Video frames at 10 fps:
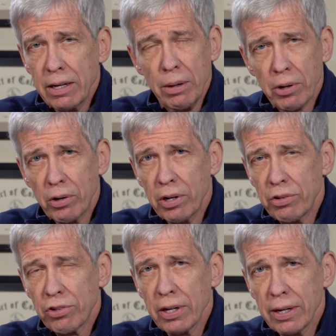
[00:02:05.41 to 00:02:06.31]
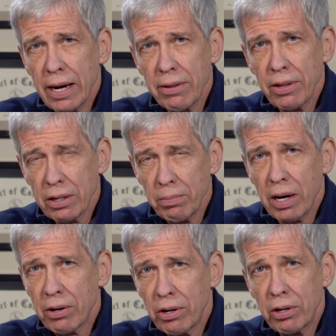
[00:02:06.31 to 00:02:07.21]
immigrants, I think
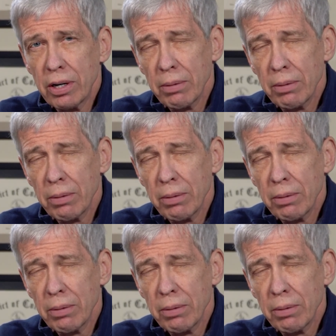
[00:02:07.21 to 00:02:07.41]
about her,